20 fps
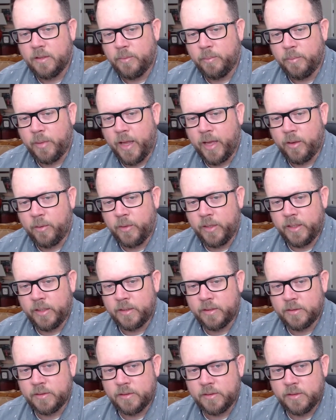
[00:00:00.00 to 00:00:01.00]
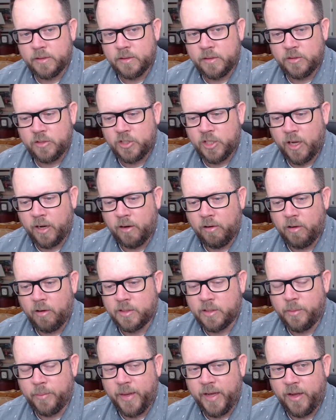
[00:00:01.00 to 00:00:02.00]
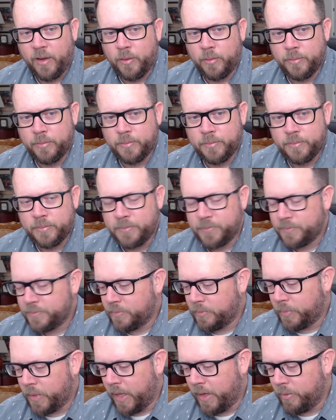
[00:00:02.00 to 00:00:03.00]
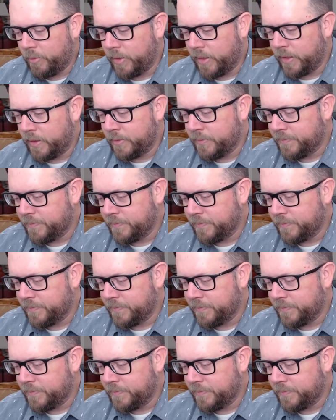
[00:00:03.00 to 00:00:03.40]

Blackwing, shot across the bow. Black wing.